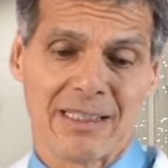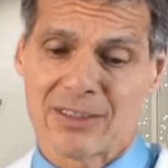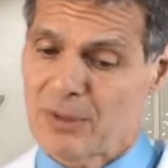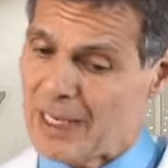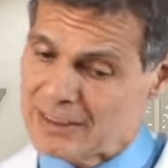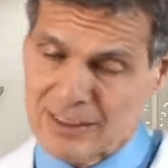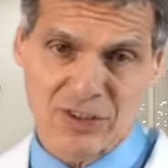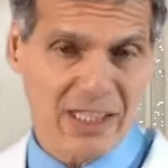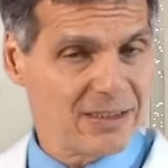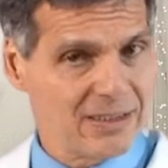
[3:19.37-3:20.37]
So I
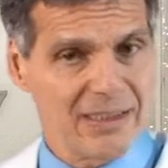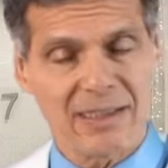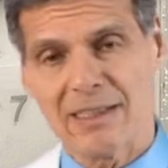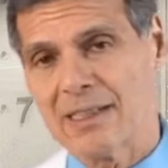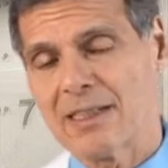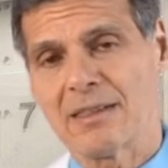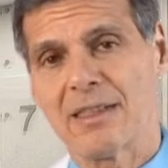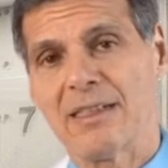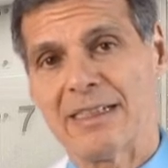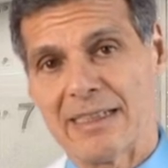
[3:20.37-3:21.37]
suggest that you click on
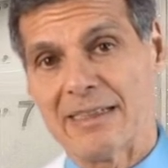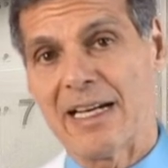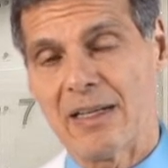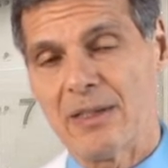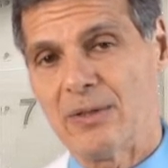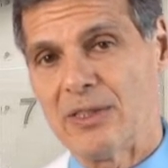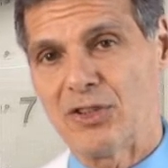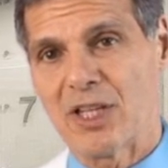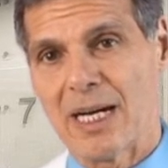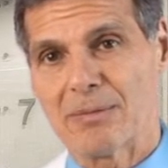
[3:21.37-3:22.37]
the link and download the
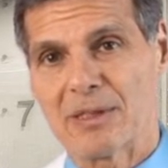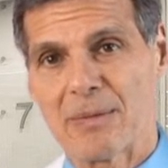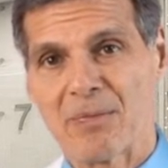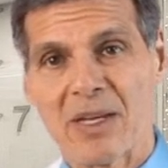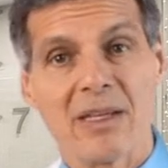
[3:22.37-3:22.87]
chapter.